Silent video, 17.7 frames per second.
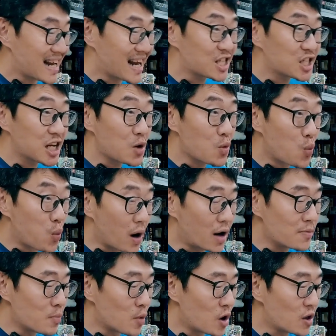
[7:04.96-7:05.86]
actually
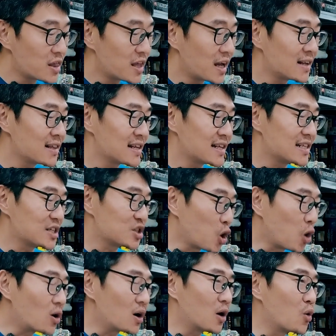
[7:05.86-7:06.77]
one more thing that they
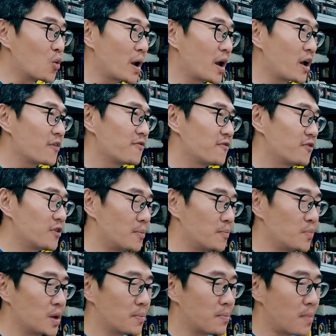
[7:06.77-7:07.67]
took away
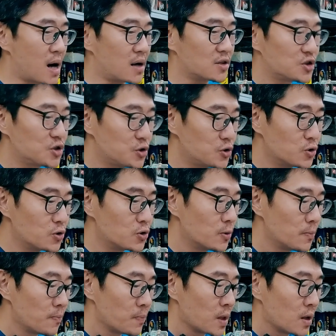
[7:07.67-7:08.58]
from the Mark II,
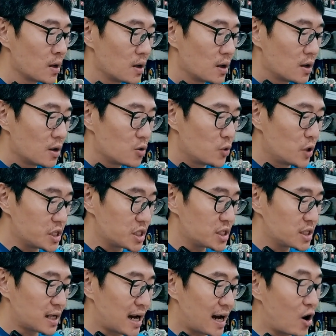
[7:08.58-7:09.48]

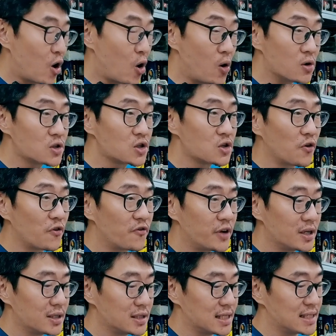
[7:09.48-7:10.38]
which I also
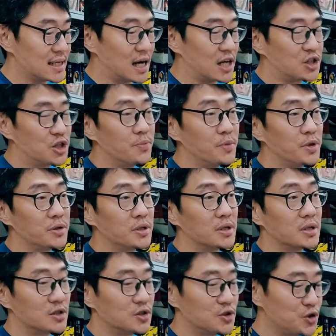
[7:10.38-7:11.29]
feel is
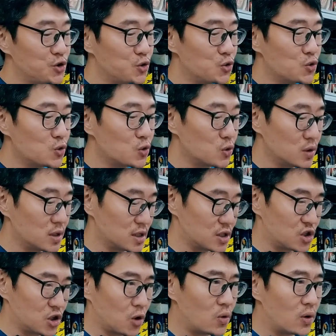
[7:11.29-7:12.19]
attributed to the
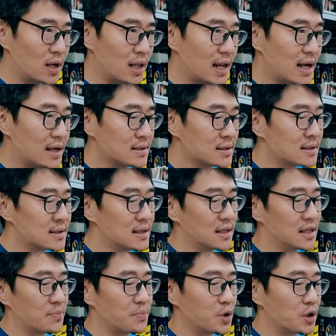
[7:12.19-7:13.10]
slower lens
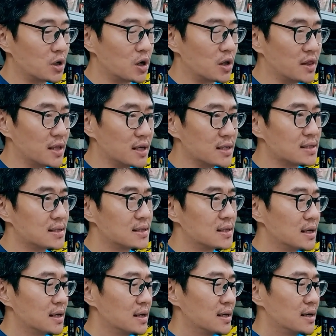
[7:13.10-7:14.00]
that they put on this,
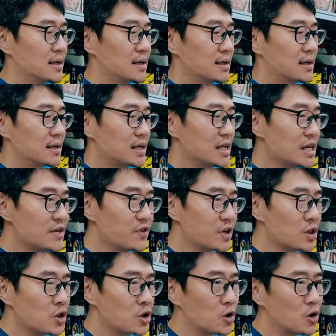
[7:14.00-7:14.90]

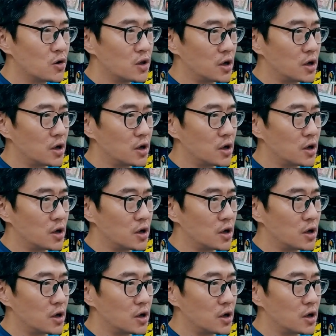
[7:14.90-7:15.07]
even though